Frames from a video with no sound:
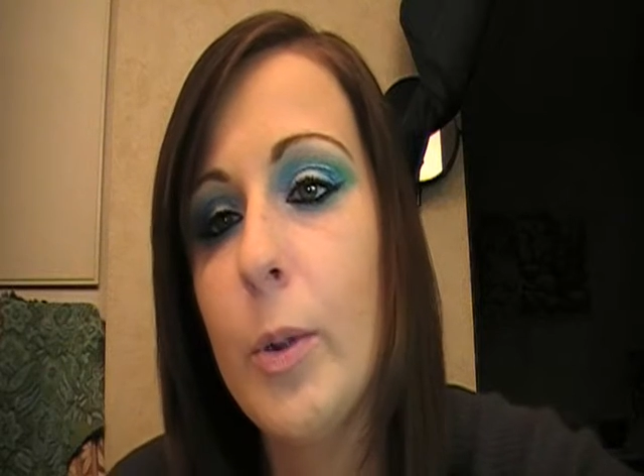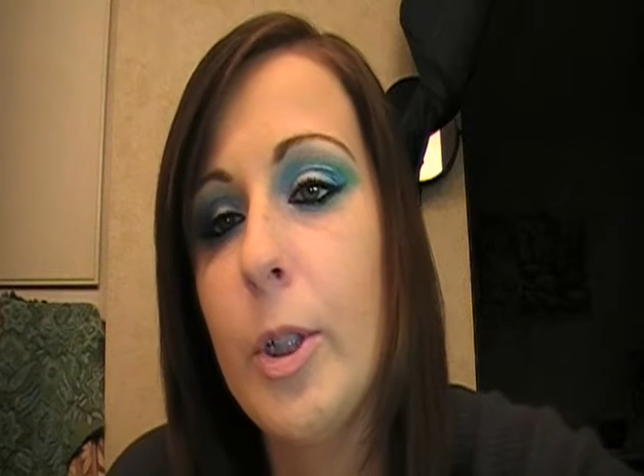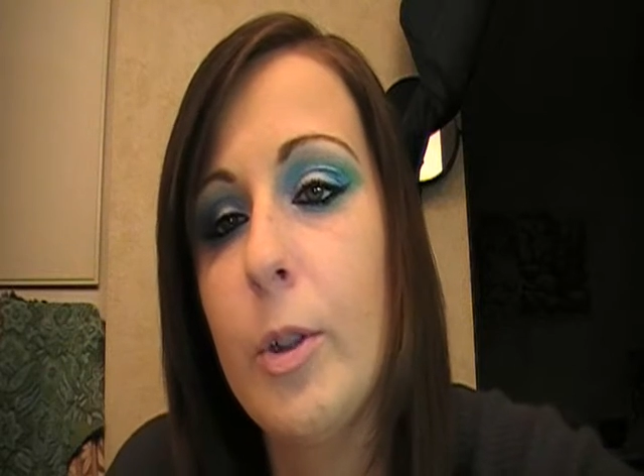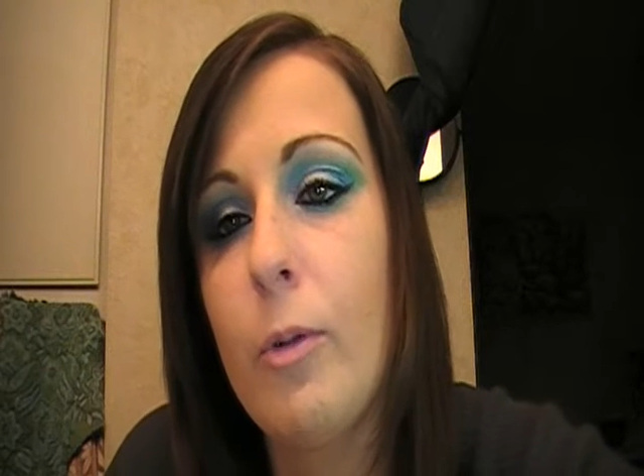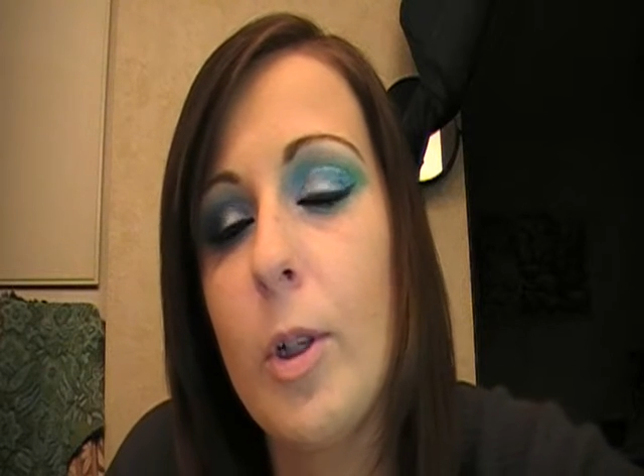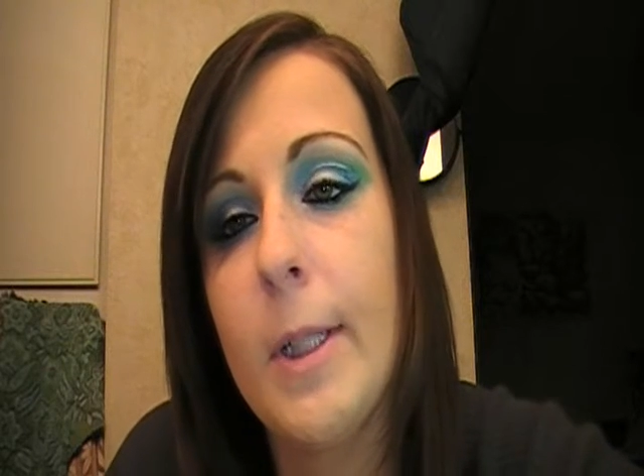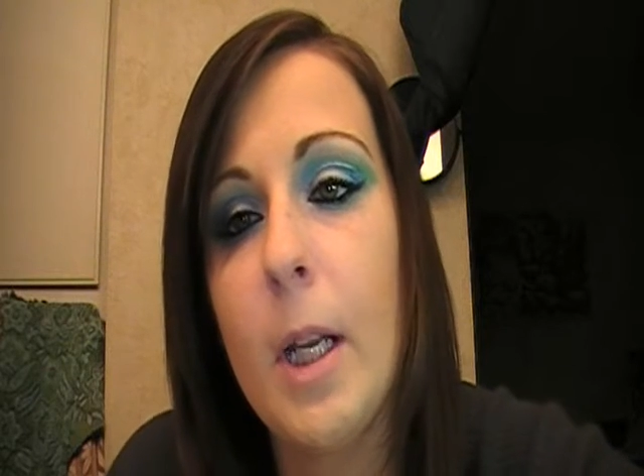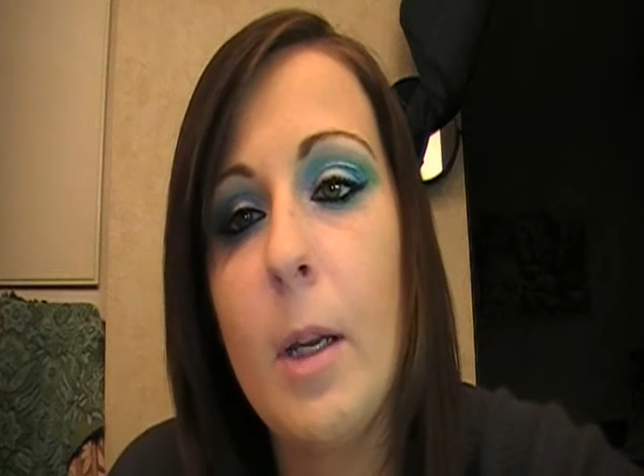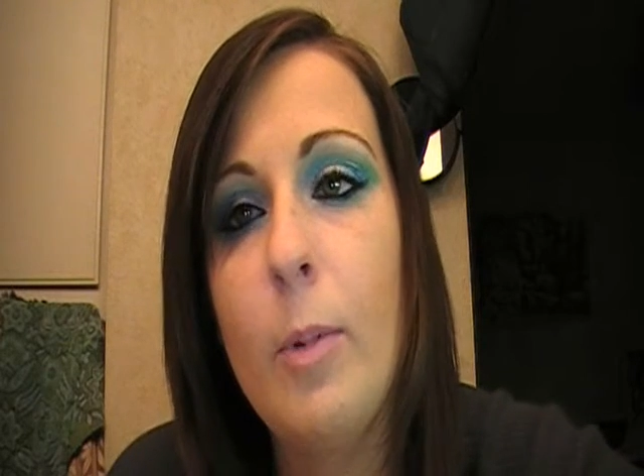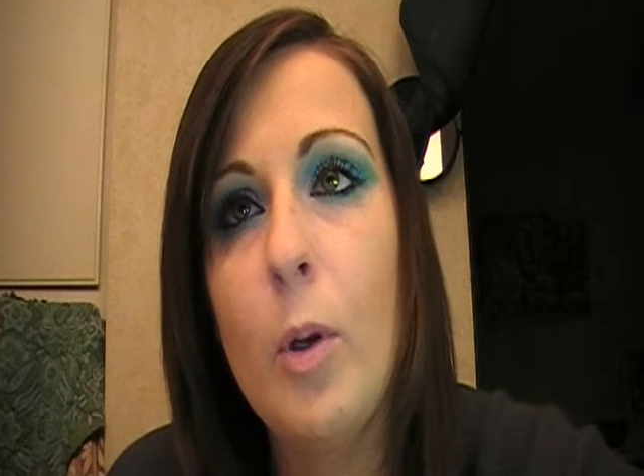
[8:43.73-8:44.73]
which is
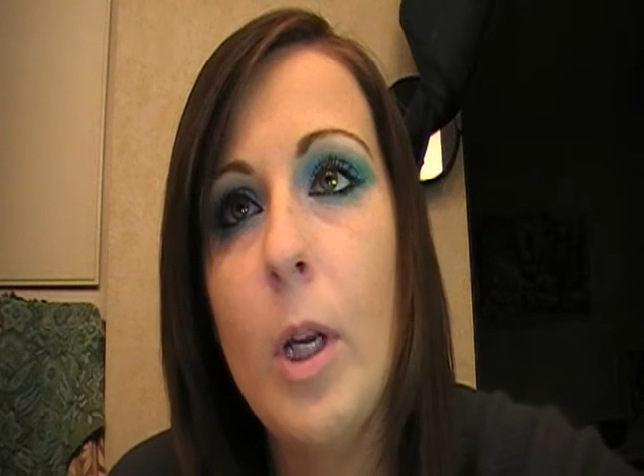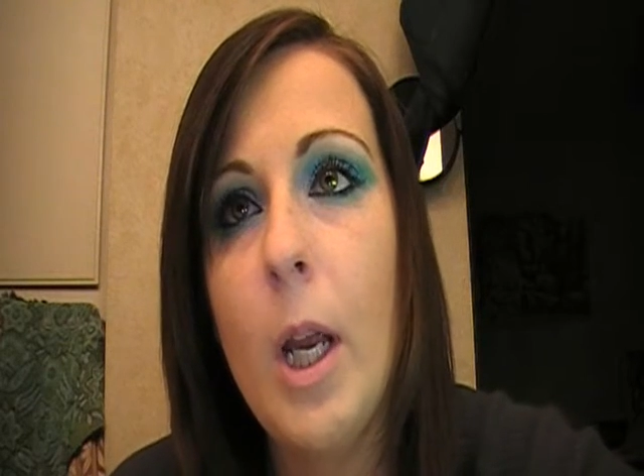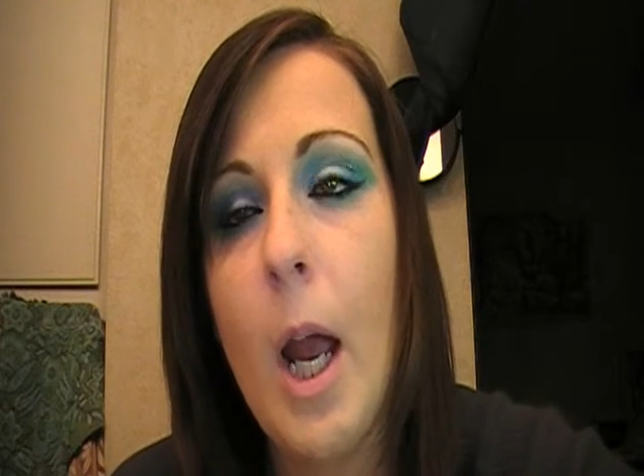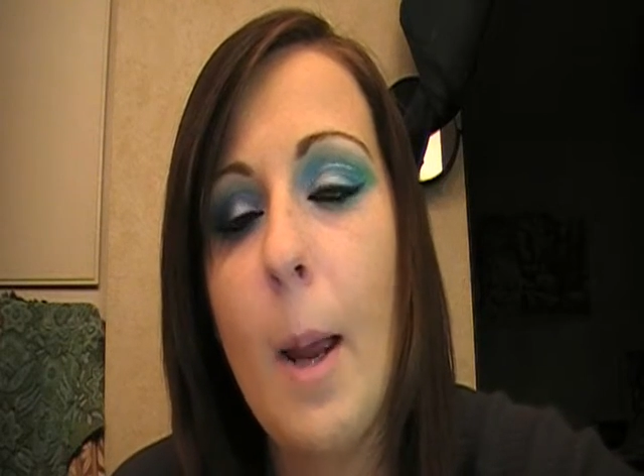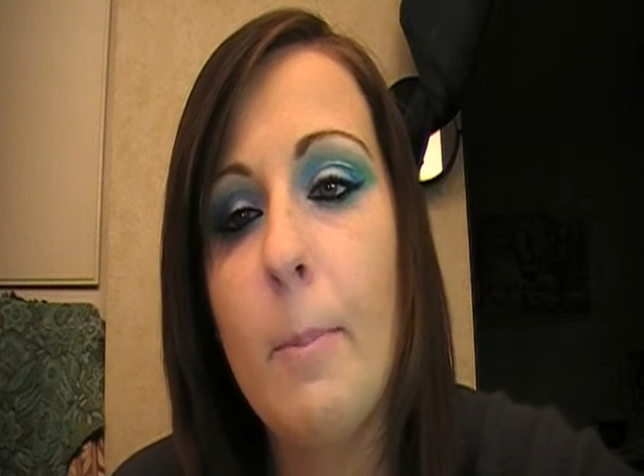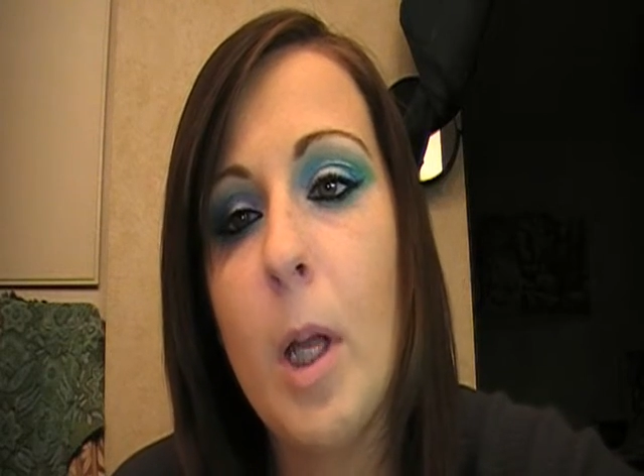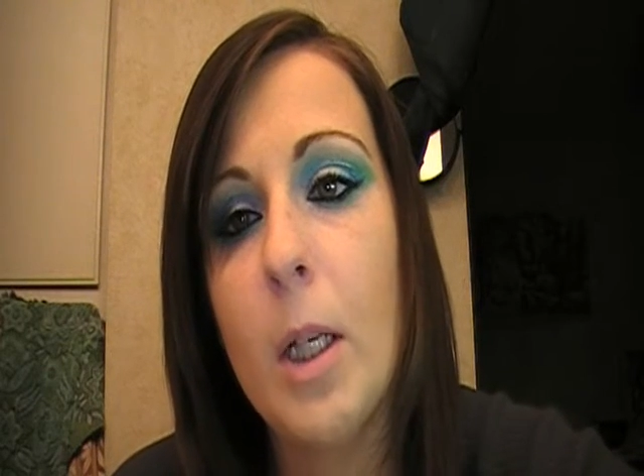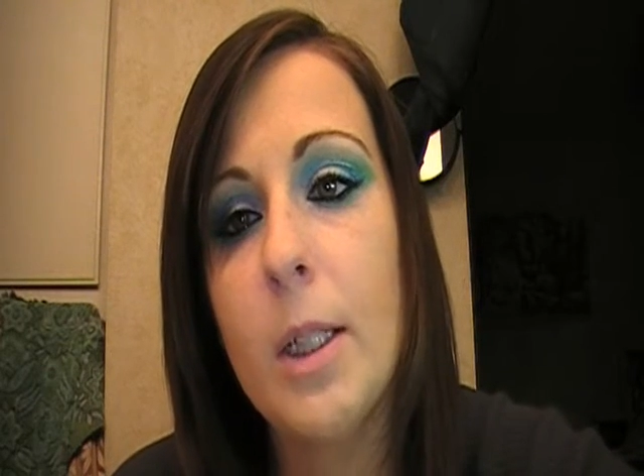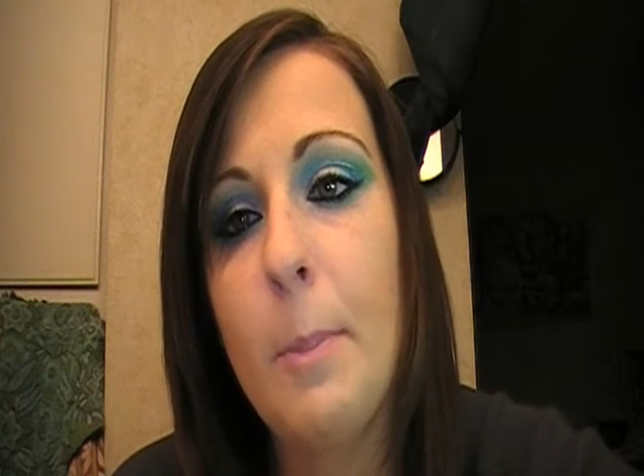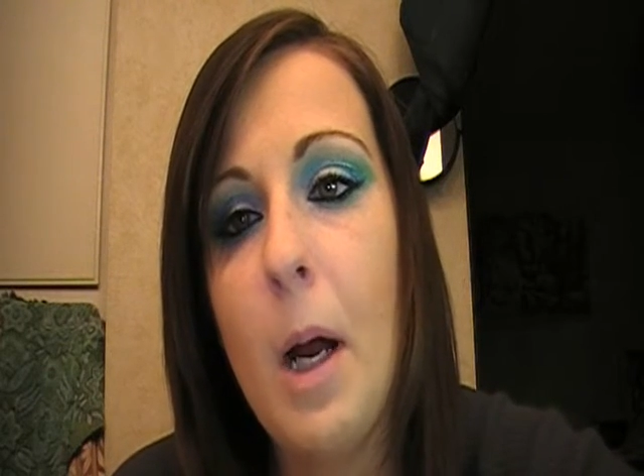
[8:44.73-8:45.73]

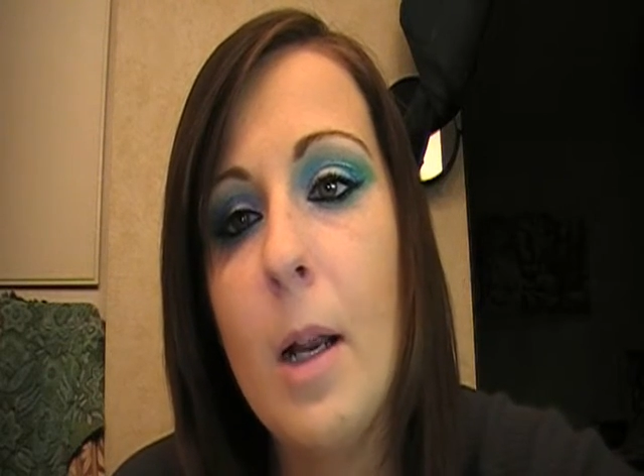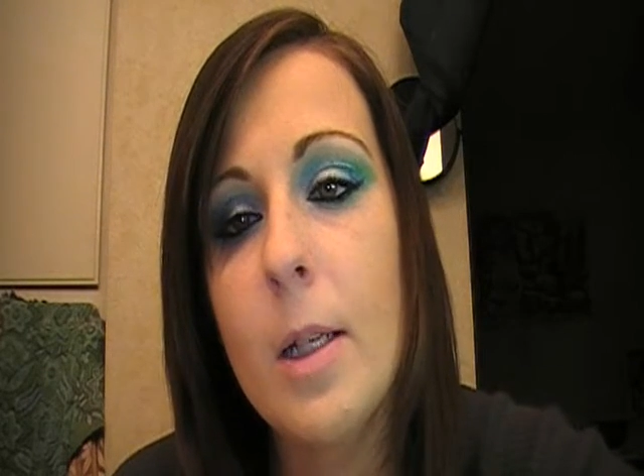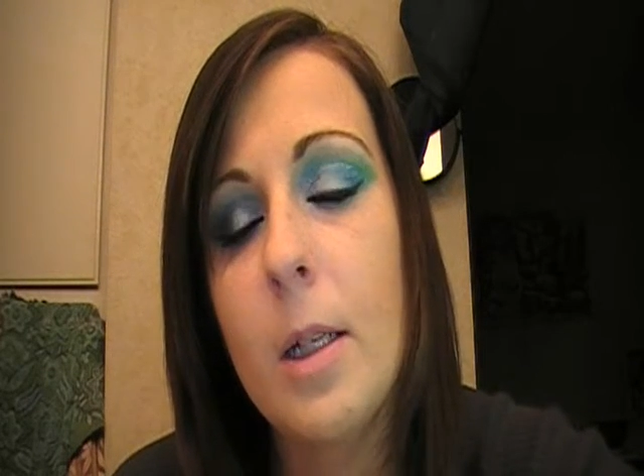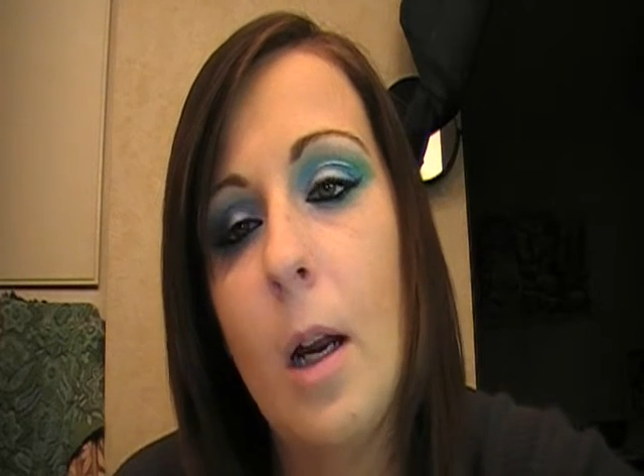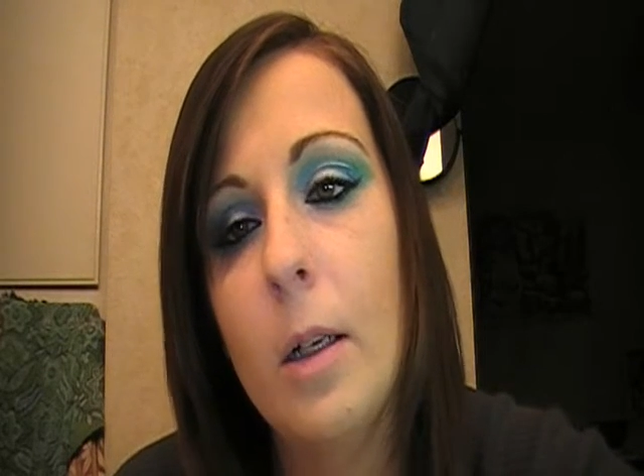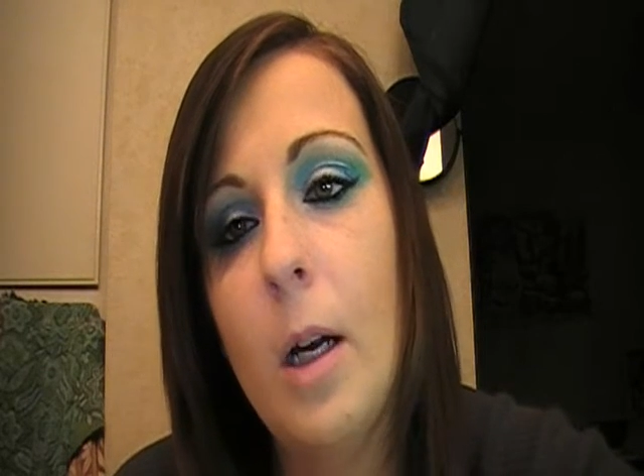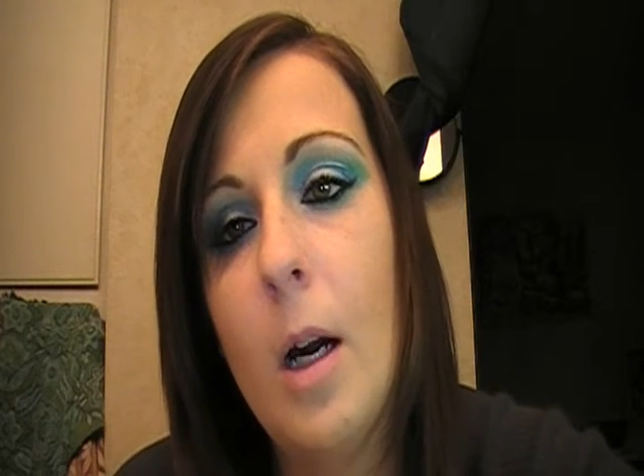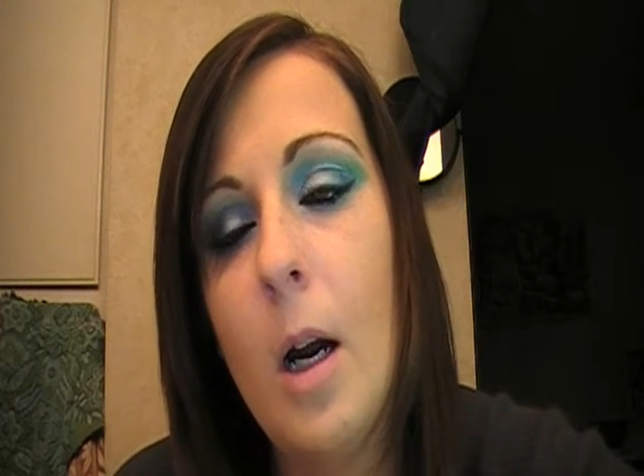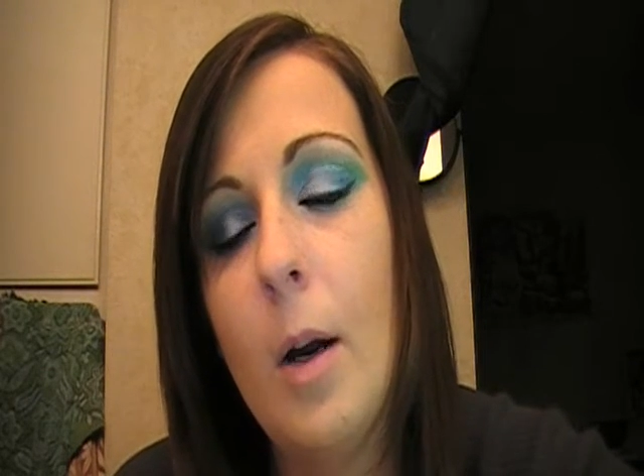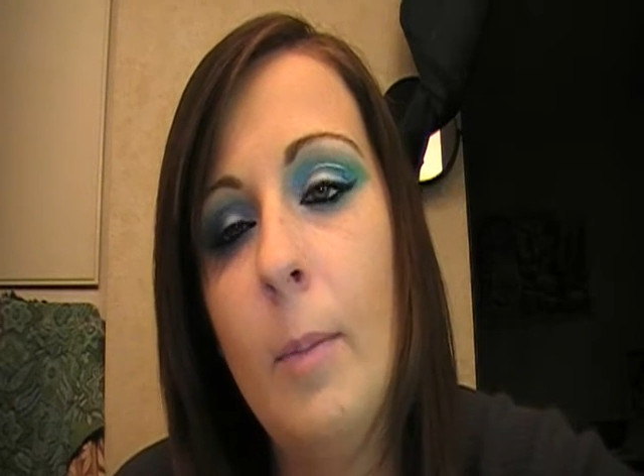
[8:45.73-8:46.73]

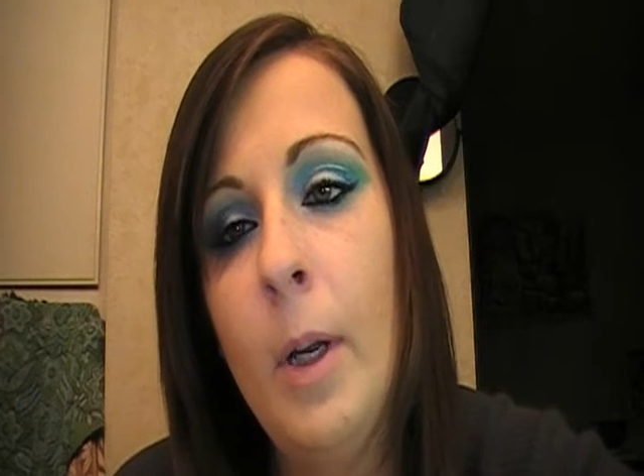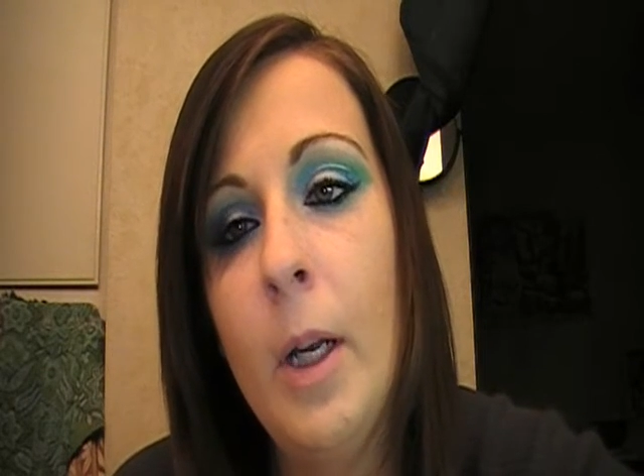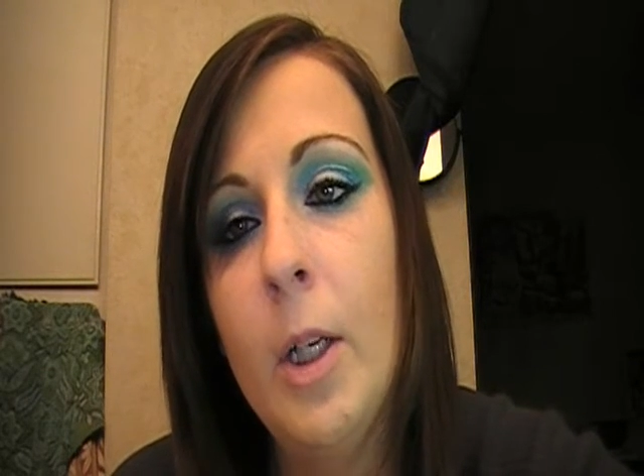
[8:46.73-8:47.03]
RossettiBeauty@blogspot.com.